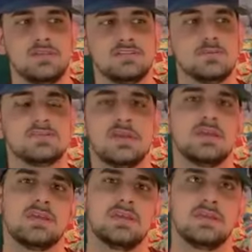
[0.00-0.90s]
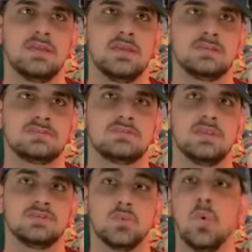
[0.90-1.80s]
seems like
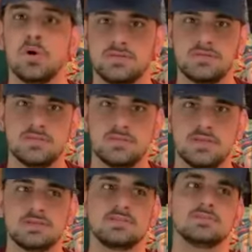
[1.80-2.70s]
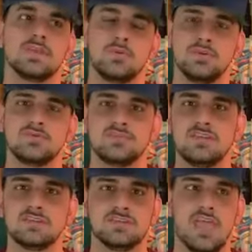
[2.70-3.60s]
it's warranted. It seems like when you
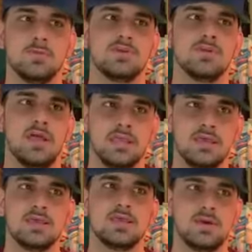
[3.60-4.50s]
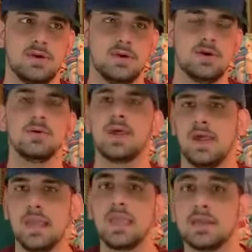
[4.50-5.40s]
see this game and you're like, okay,
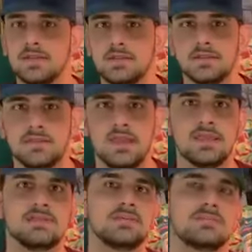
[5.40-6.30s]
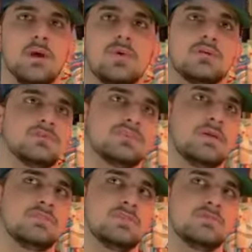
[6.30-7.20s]
I get it. Like, it's not one of those
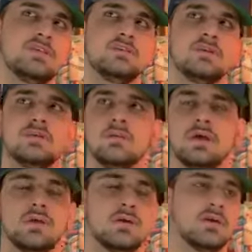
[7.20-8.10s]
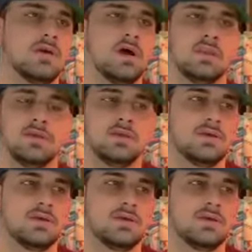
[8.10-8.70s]
games you see, like, you're like, oh, God,